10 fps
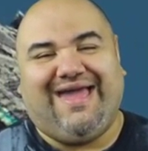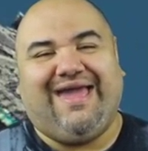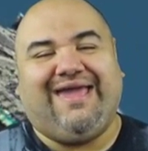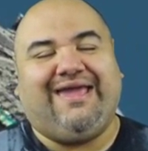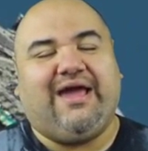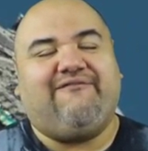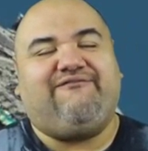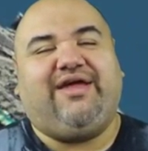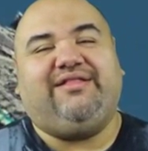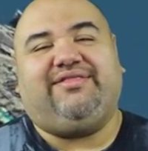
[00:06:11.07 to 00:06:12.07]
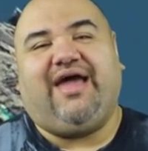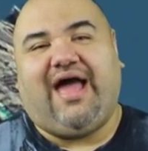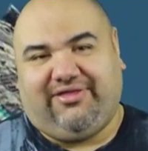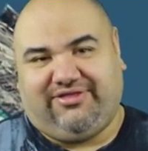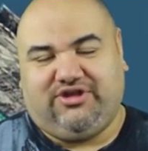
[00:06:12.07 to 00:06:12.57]
A
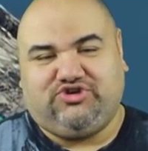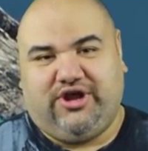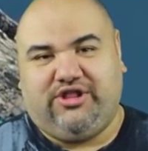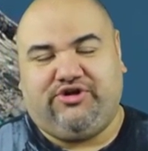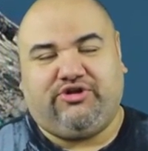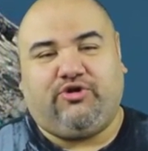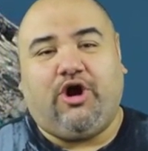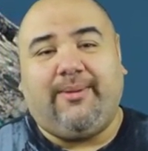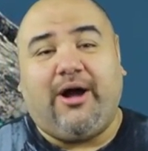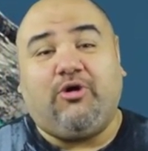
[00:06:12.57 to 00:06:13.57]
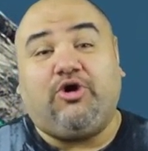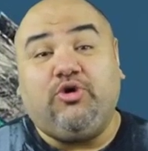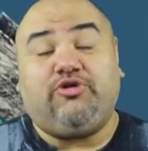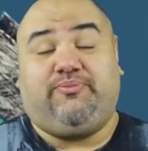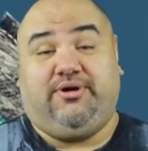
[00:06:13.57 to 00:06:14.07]
fantastic trailer. Talk about
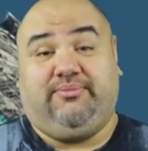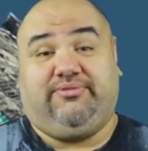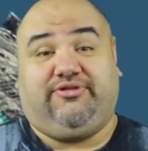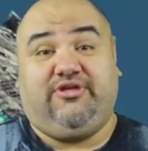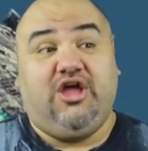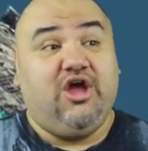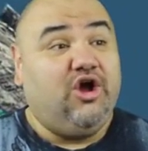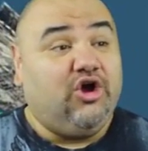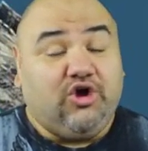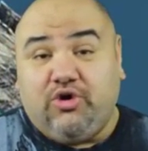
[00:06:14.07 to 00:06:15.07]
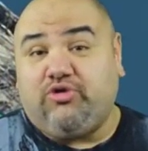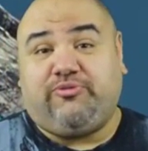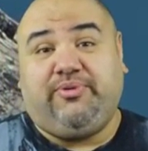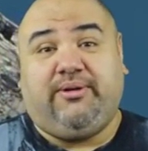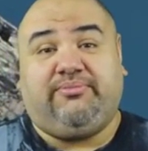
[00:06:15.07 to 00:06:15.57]
goosebumps.
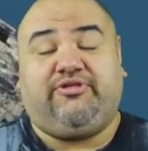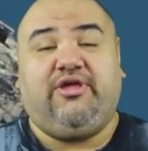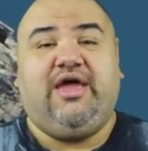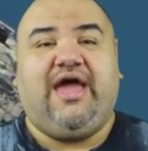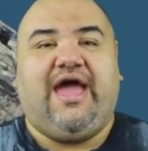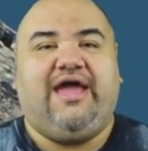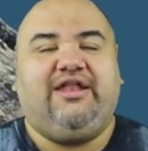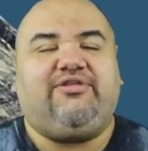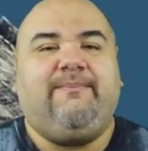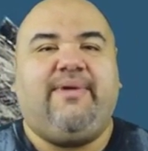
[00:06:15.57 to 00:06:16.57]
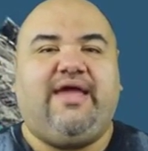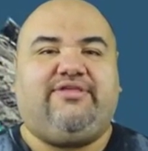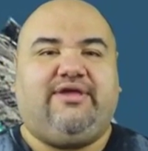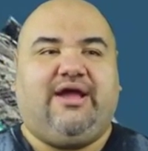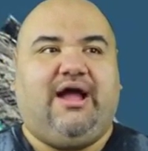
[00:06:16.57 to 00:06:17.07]
Goosebumps. And it's
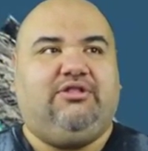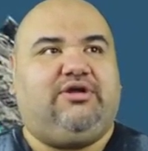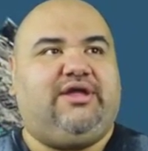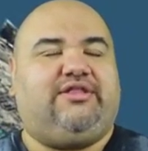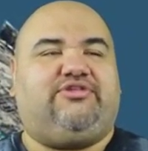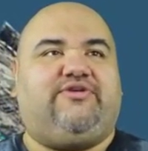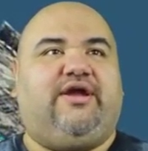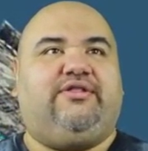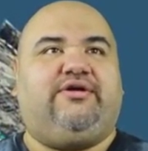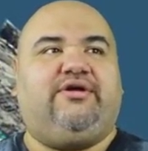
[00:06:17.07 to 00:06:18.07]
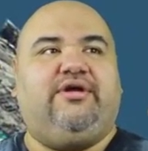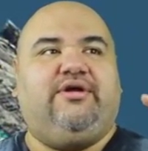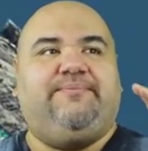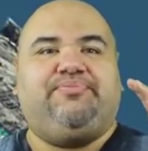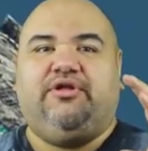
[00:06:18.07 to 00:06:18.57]
amazing how, looking at this trailer,
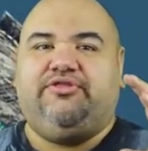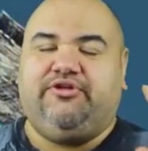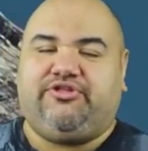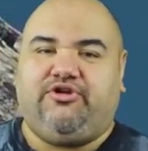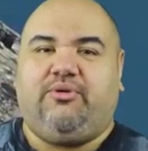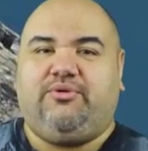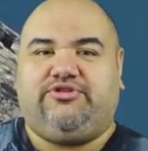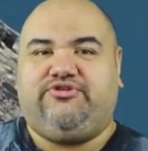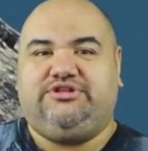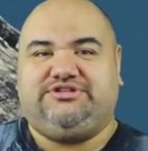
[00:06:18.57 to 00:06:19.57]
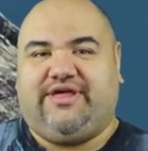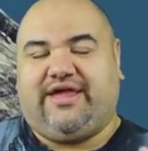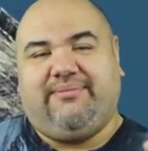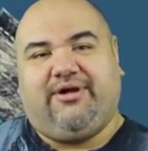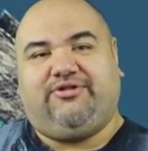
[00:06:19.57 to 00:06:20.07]
the Star Wars trilogy that
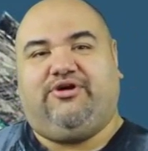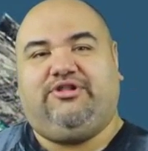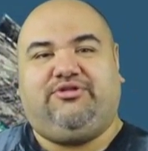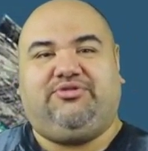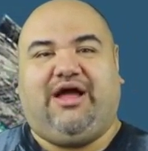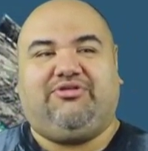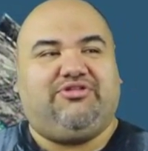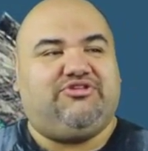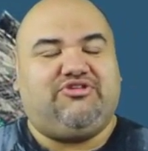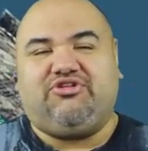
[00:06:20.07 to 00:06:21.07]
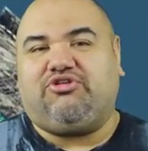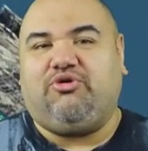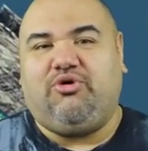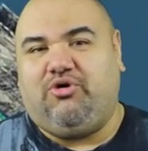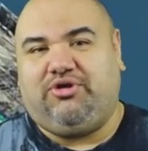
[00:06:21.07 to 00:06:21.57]
came out in the early two thousands just looks
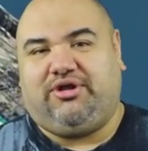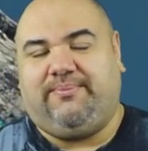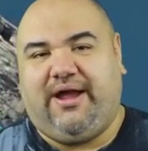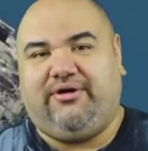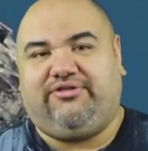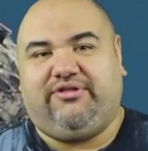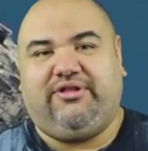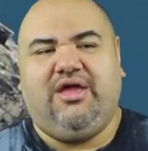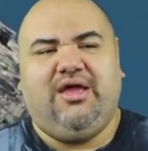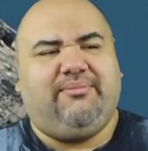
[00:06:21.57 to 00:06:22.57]
so old in comparison.